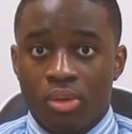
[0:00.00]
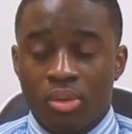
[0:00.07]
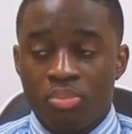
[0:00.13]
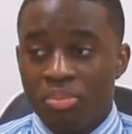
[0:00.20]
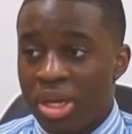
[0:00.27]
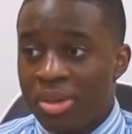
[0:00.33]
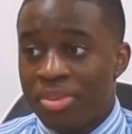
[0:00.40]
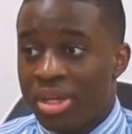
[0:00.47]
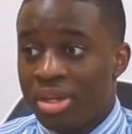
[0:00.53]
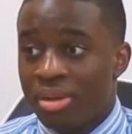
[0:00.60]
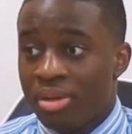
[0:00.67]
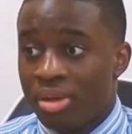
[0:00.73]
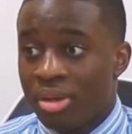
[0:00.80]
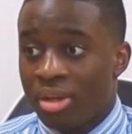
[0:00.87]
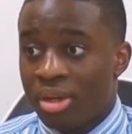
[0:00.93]
Maybe
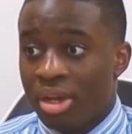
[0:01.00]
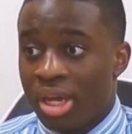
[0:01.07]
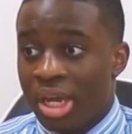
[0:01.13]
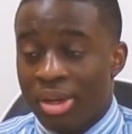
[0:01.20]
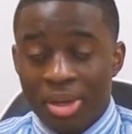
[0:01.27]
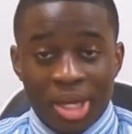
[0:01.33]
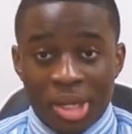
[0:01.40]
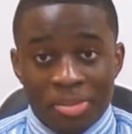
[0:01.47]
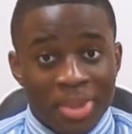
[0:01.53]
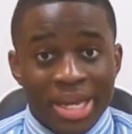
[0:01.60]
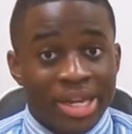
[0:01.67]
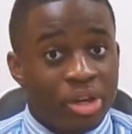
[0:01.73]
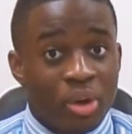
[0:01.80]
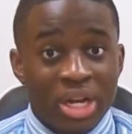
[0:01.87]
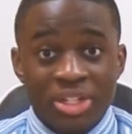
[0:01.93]
it may
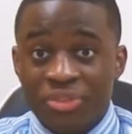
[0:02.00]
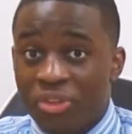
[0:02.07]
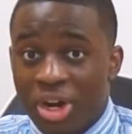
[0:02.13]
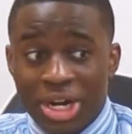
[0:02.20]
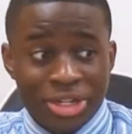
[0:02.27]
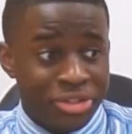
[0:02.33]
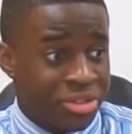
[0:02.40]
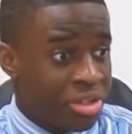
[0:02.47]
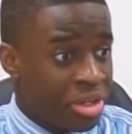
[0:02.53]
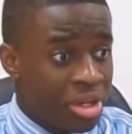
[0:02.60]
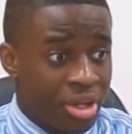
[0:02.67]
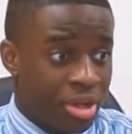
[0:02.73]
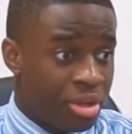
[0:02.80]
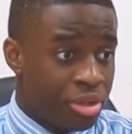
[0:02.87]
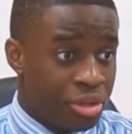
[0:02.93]
go as far as
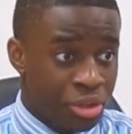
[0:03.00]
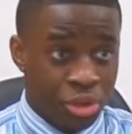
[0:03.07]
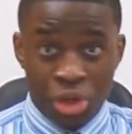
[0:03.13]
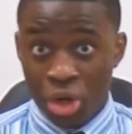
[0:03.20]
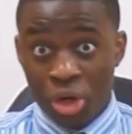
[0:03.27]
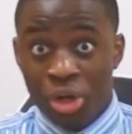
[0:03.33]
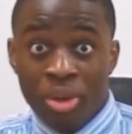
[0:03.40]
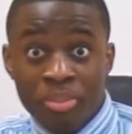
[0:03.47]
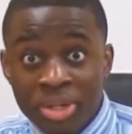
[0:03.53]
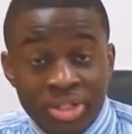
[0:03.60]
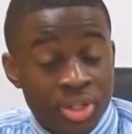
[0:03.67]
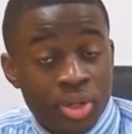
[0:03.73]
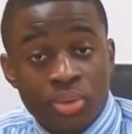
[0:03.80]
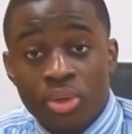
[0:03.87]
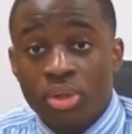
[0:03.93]
your
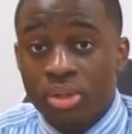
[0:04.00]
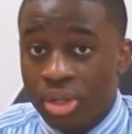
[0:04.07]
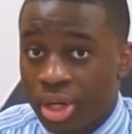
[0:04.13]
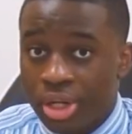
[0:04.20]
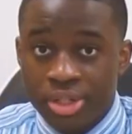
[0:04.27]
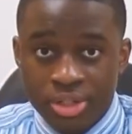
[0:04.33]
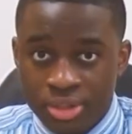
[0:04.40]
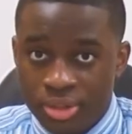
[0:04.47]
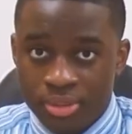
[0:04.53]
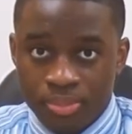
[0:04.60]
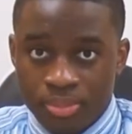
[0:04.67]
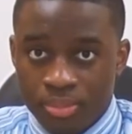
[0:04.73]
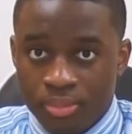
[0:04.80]
material goods.